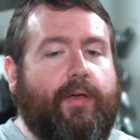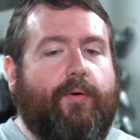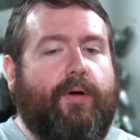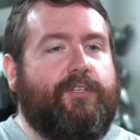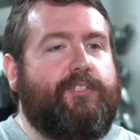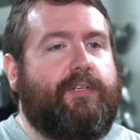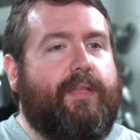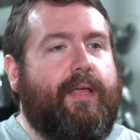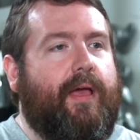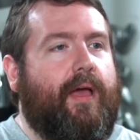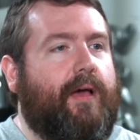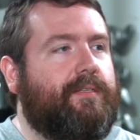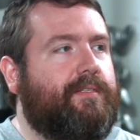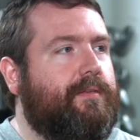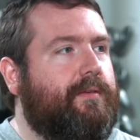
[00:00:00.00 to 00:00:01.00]
question they
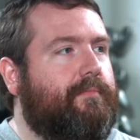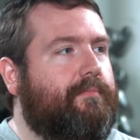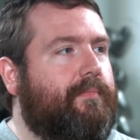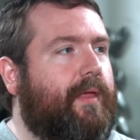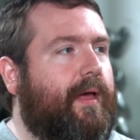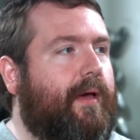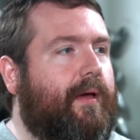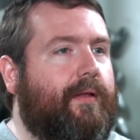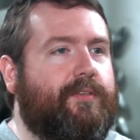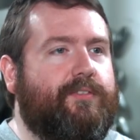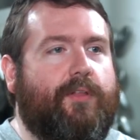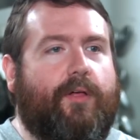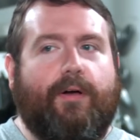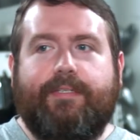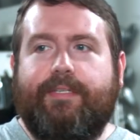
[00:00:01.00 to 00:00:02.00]
ask. And as
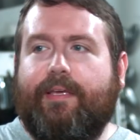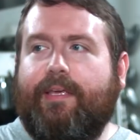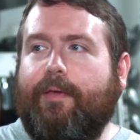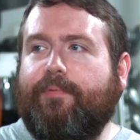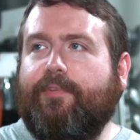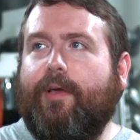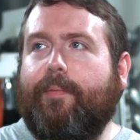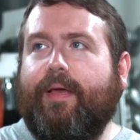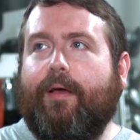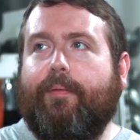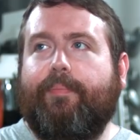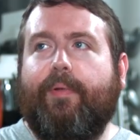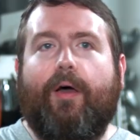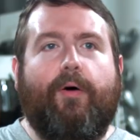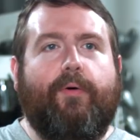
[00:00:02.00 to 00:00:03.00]
long as it keeps coming up
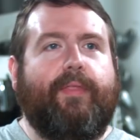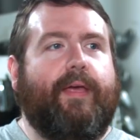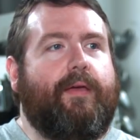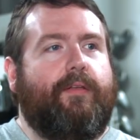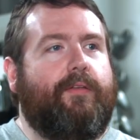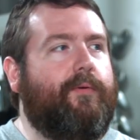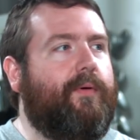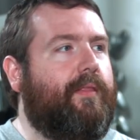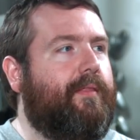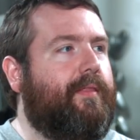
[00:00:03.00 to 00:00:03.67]
no, they can do other